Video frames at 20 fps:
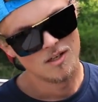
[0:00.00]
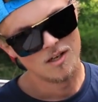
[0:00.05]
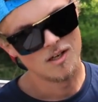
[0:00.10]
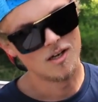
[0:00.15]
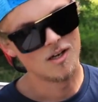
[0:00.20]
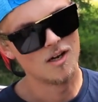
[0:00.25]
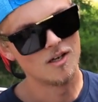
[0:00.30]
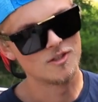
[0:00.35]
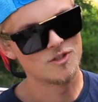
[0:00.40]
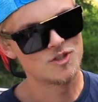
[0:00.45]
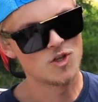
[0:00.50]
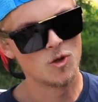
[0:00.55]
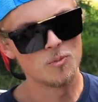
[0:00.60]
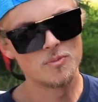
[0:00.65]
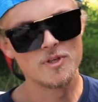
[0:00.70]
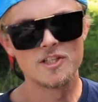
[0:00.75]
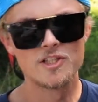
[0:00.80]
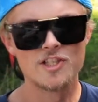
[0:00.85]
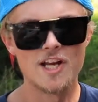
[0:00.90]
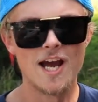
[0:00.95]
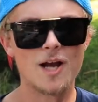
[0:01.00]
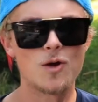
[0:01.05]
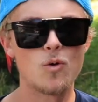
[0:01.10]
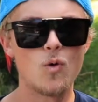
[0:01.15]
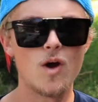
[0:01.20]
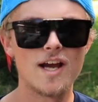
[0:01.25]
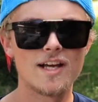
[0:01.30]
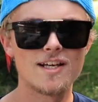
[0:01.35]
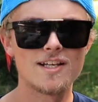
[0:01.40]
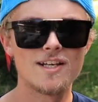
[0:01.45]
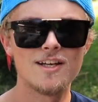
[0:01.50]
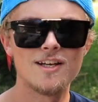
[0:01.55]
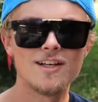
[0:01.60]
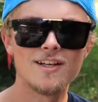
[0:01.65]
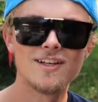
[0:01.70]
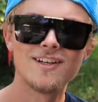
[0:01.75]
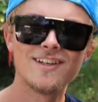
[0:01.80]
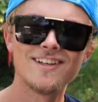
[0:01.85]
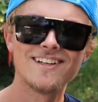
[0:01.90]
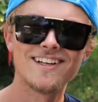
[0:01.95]
uh, just don't be a jackwagon.
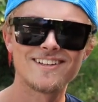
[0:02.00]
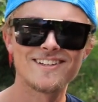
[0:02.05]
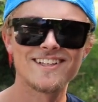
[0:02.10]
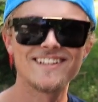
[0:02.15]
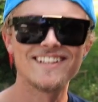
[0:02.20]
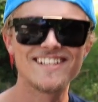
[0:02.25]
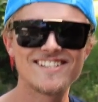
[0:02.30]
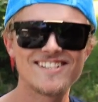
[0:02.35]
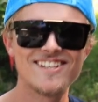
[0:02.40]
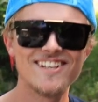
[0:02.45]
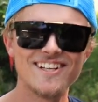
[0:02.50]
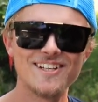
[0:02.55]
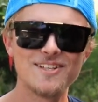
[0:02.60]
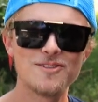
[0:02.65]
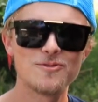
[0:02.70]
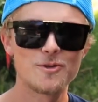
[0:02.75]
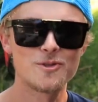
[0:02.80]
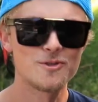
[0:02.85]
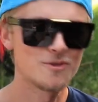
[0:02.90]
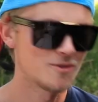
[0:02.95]
I think that's it. What